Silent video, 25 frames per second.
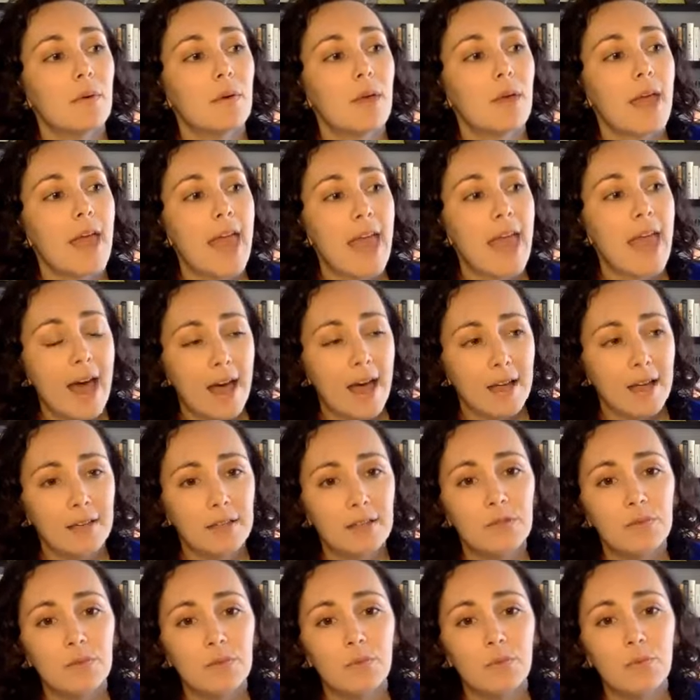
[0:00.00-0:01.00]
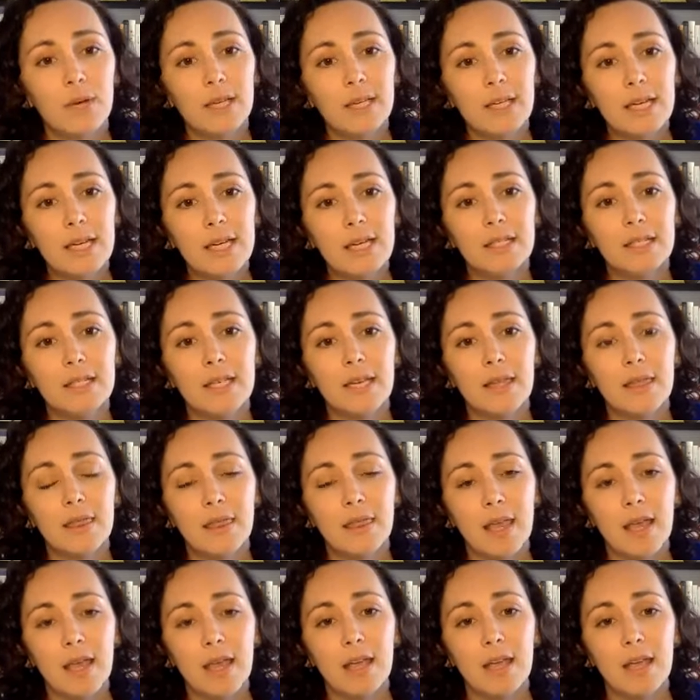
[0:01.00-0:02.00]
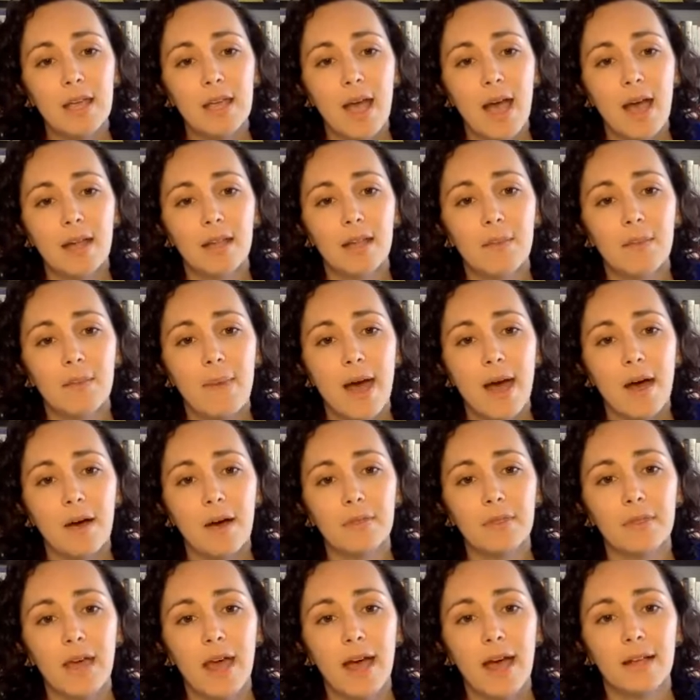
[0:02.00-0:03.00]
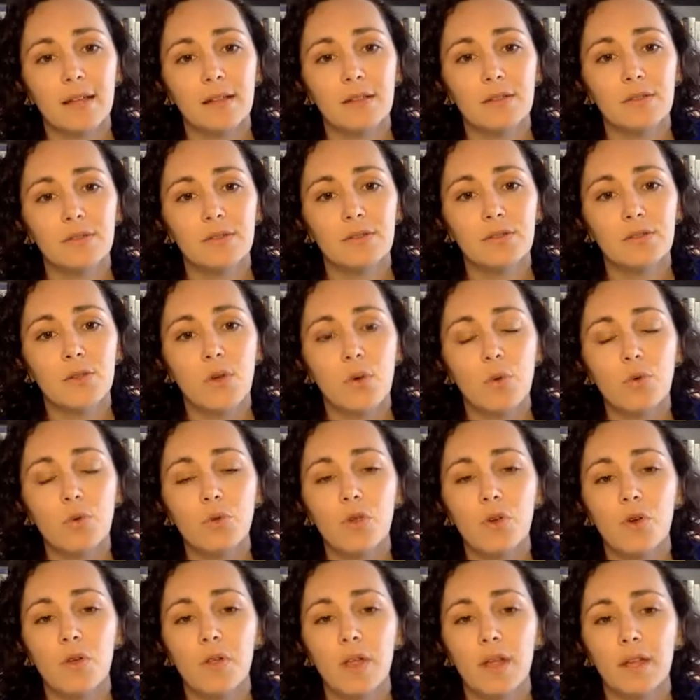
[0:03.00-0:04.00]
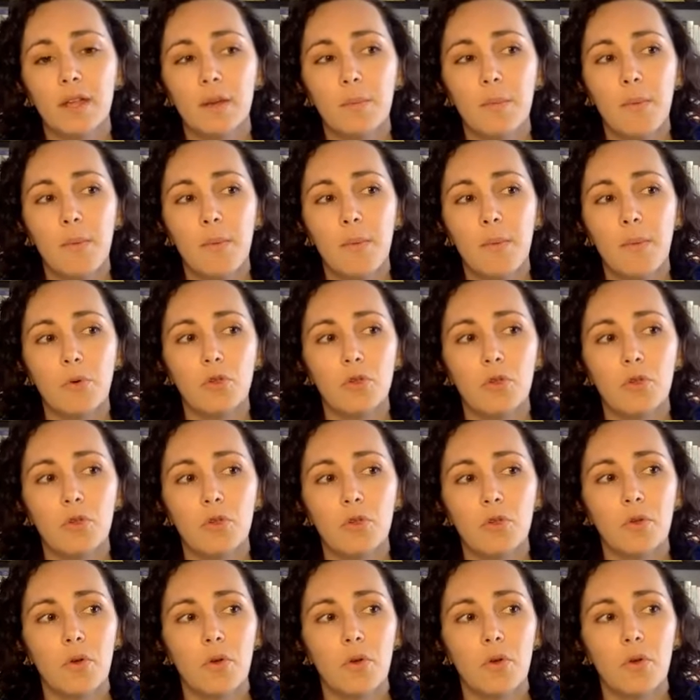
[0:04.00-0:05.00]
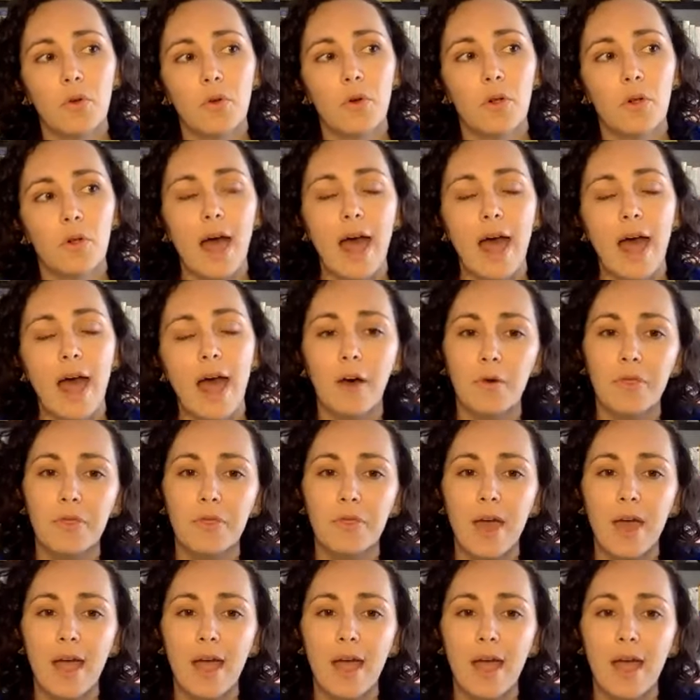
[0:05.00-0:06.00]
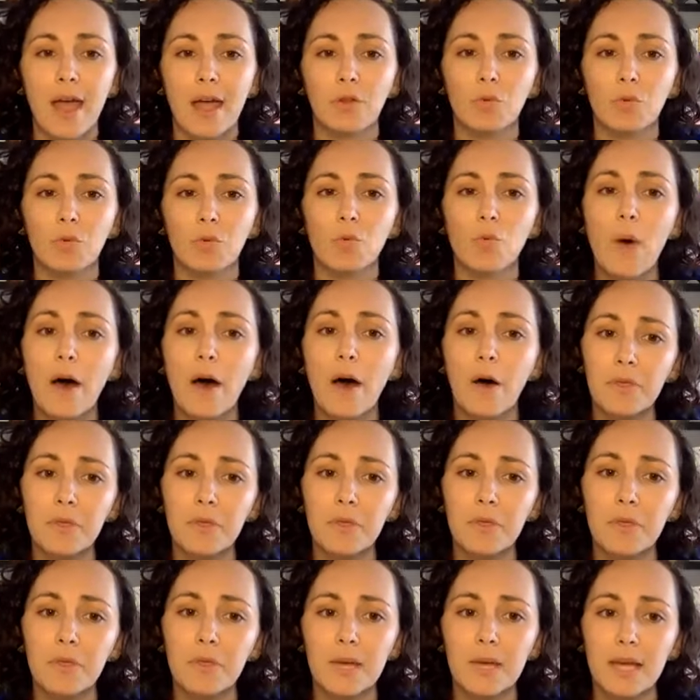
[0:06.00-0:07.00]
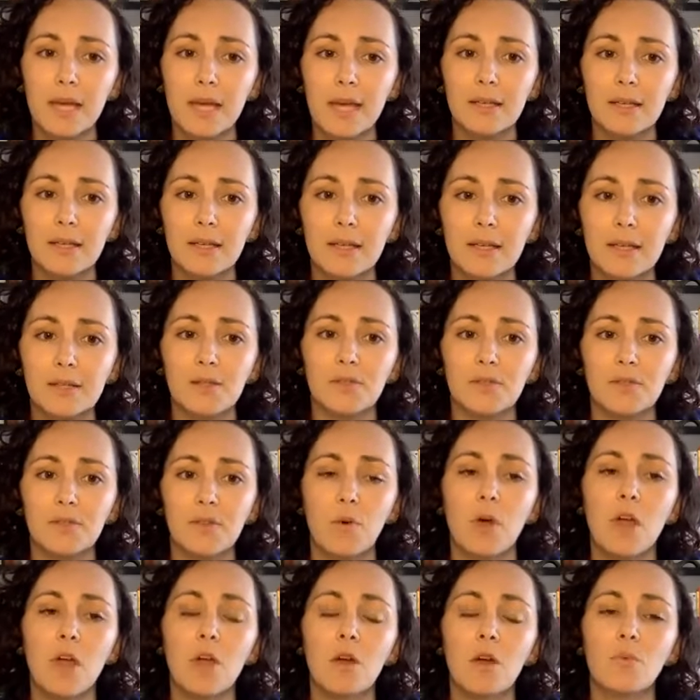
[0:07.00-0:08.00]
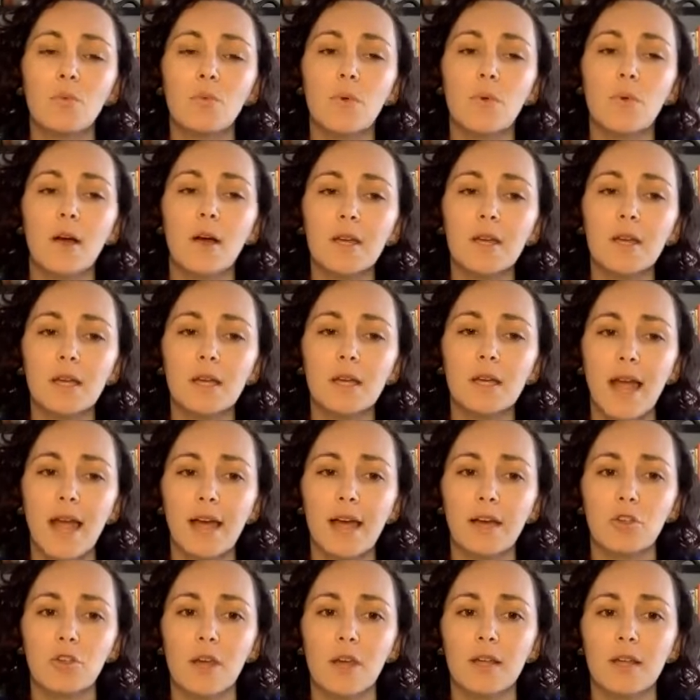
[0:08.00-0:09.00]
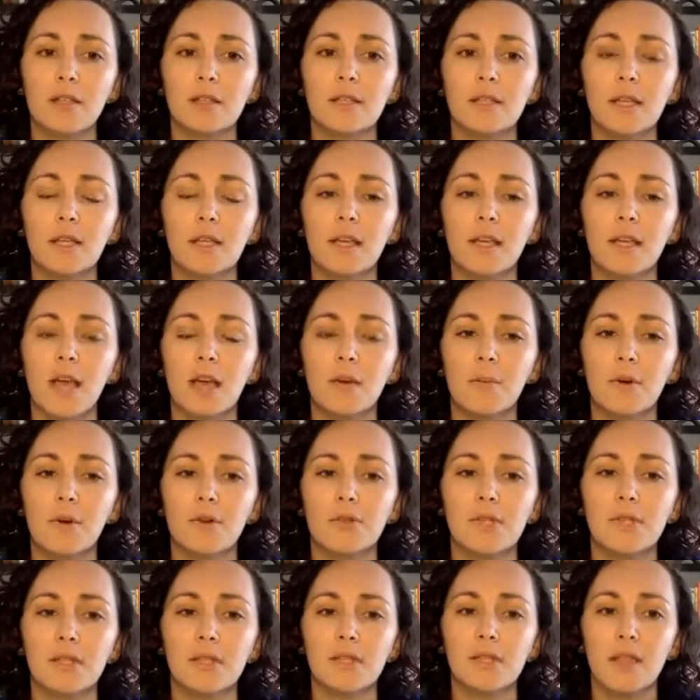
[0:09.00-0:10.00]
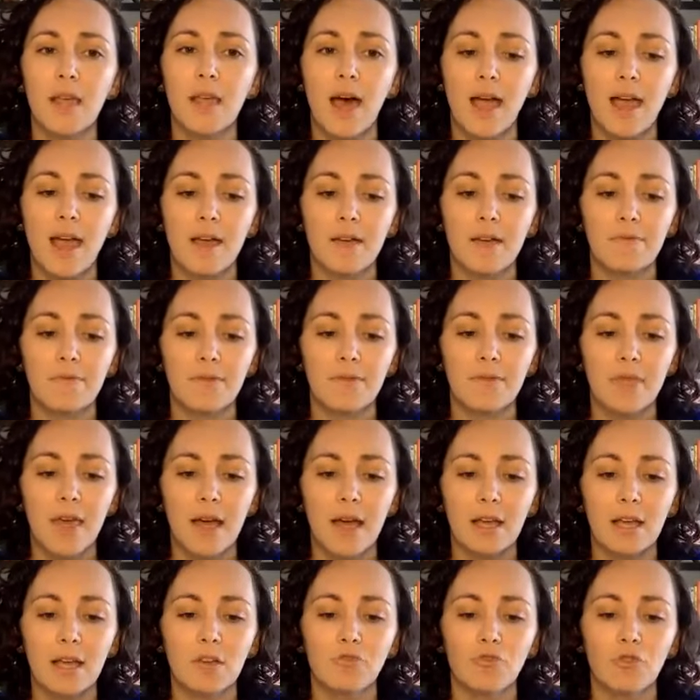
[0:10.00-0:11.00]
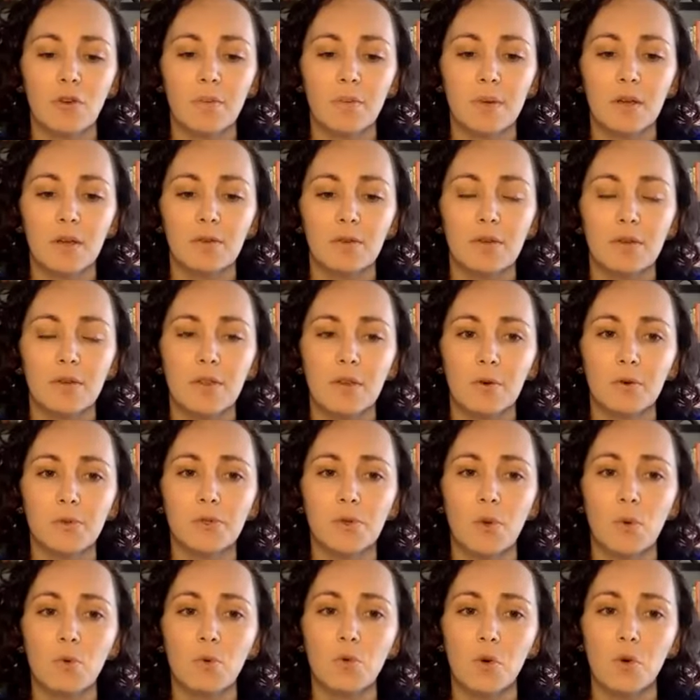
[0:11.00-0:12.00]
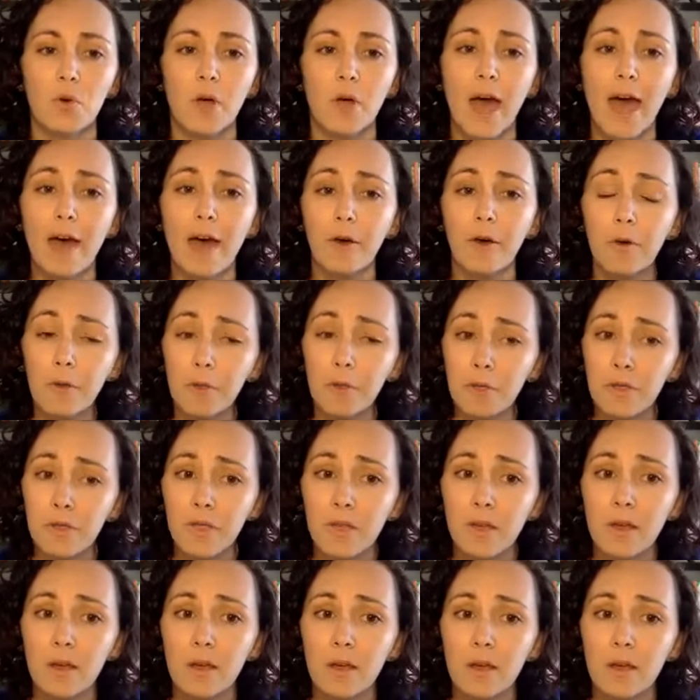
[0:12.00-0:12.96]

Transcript: And we need to think again about that social and emotional health and wealth piece. So where are the connections in a young person's life that contribute to their social health?